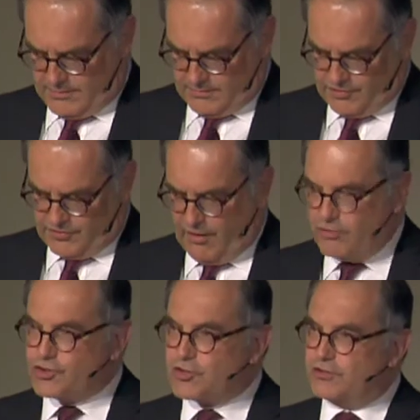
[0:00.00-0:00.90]
the
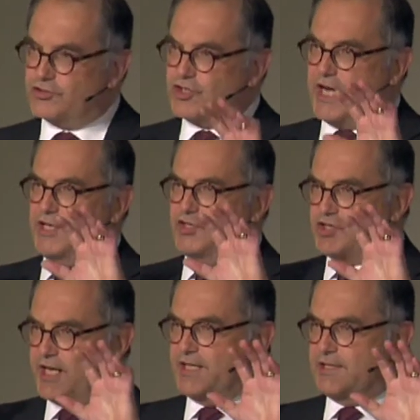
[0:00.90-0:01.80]
structural
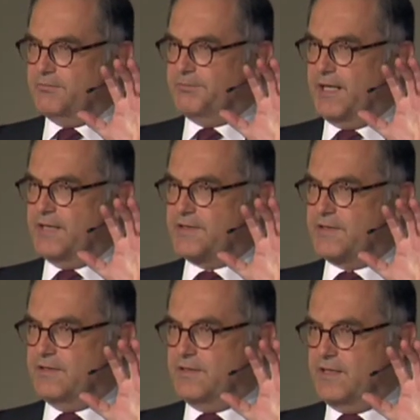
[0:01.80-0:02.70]
change taking place
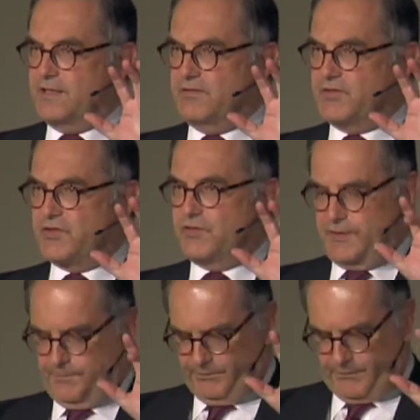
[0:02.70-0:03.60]
in the
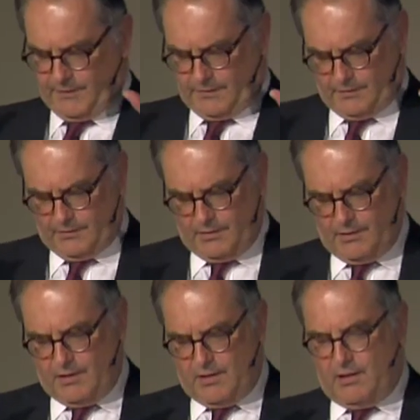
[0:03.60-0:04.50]
industry.
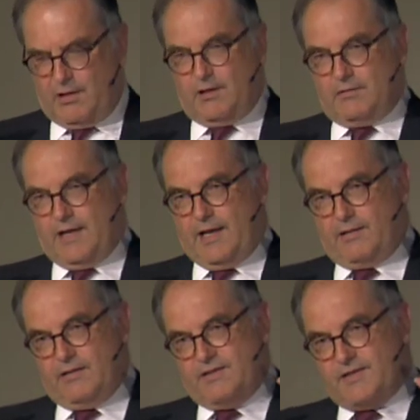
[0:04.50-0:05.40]
There
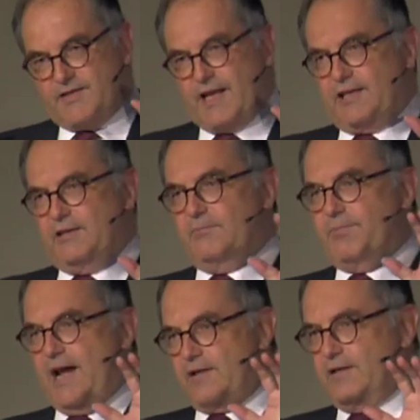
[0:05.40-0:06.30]
is a second
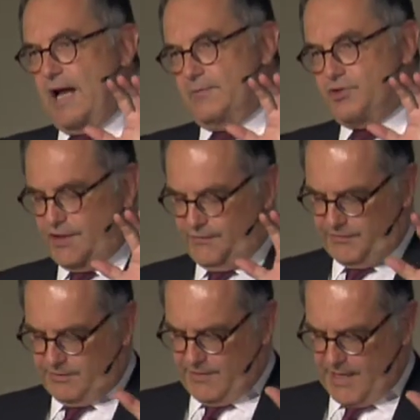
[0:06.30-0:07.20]
paradigm
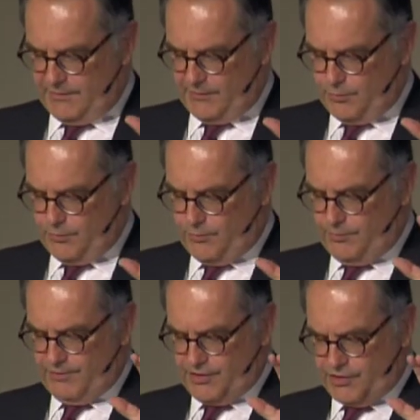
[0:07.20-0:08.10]
shift, in my view,
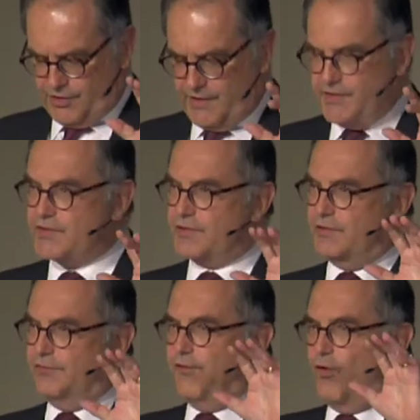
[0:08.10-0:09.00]
which is
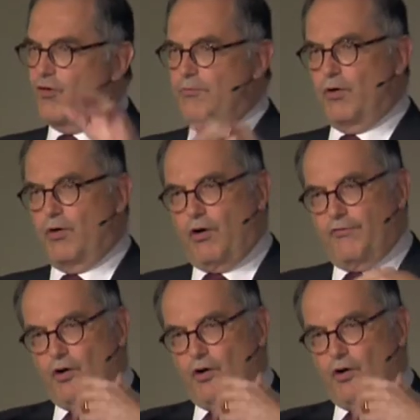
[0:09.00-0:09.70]
the form of